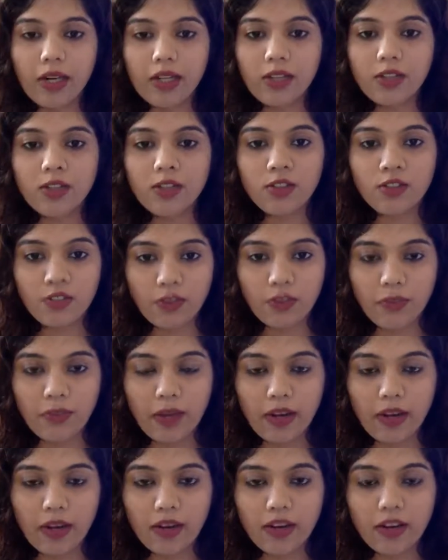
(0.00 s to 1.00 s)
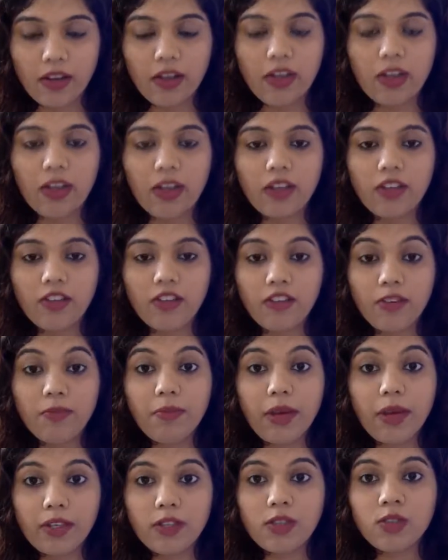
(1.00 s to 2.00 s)

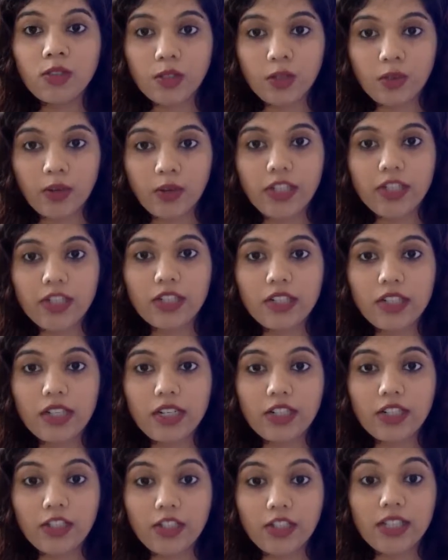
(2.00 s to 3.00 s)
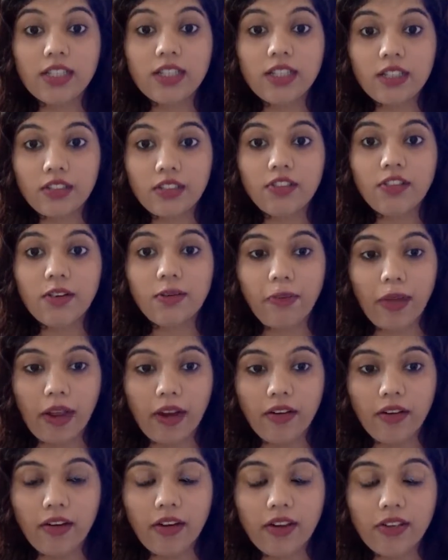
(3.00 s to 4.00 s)
different parts of the question addressed in different
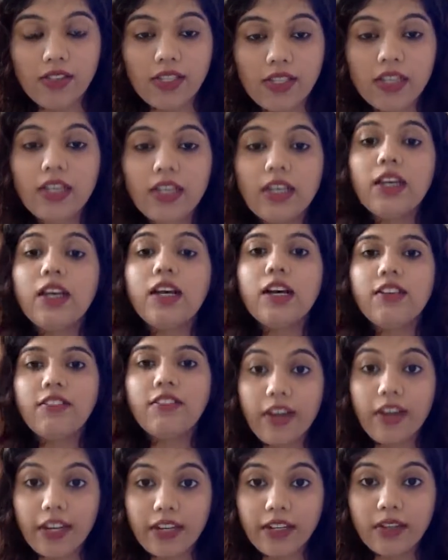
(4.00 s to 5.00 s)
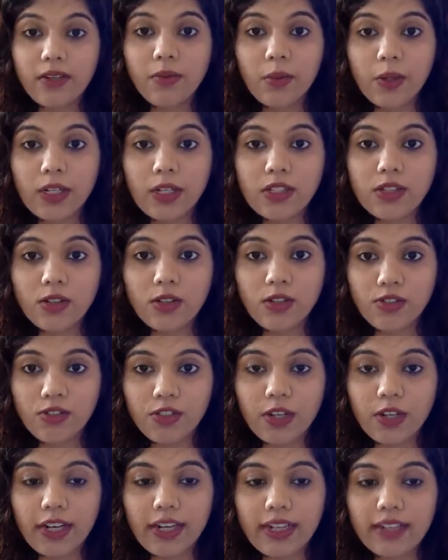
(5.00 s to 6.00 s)
paragraphs, final words of
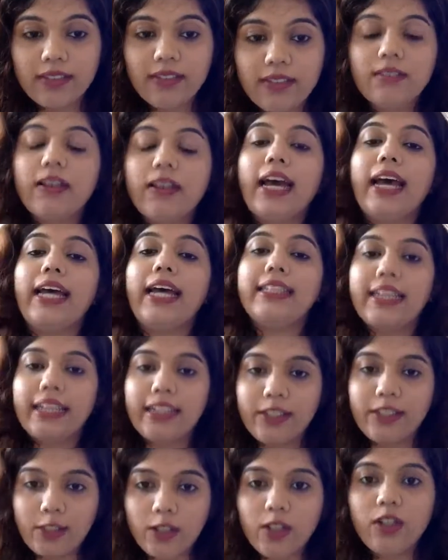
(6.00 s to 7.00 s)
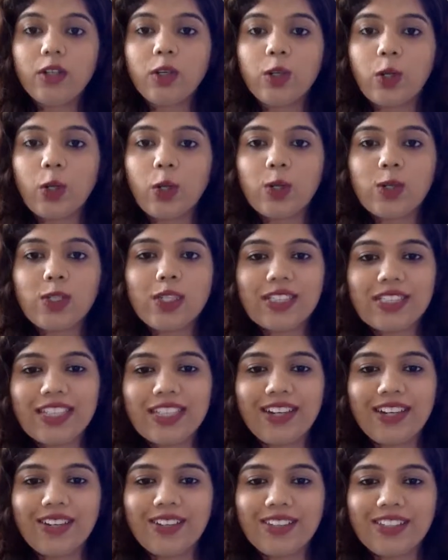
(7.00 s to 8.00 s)
your letter, and then your closing
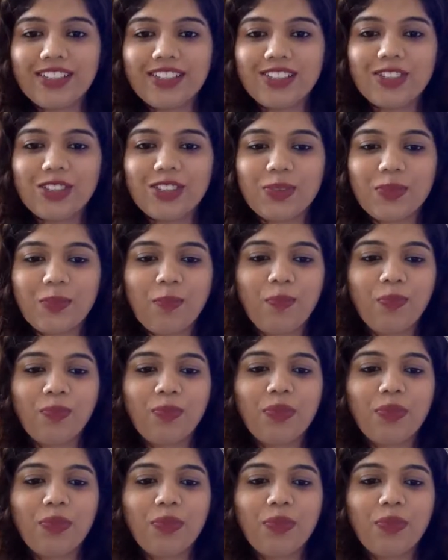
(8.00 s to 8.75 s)
salutation.